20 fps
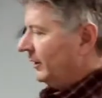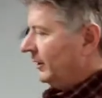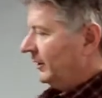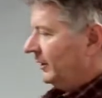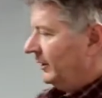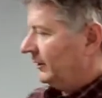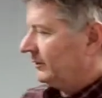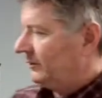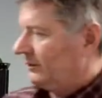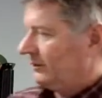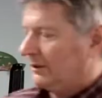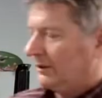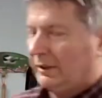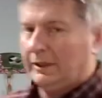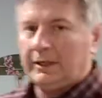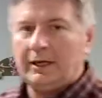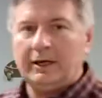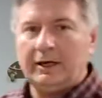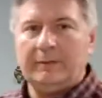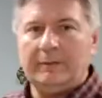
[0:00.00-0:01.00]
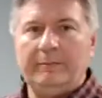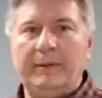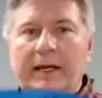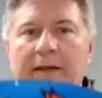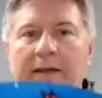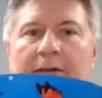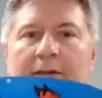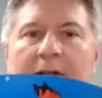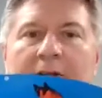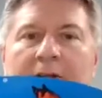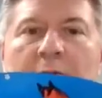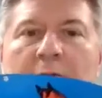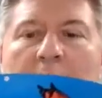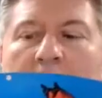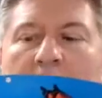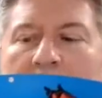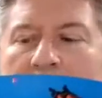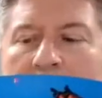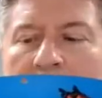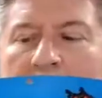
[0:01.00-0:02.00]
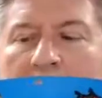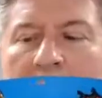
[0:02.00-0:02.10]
you this, how to bend this one.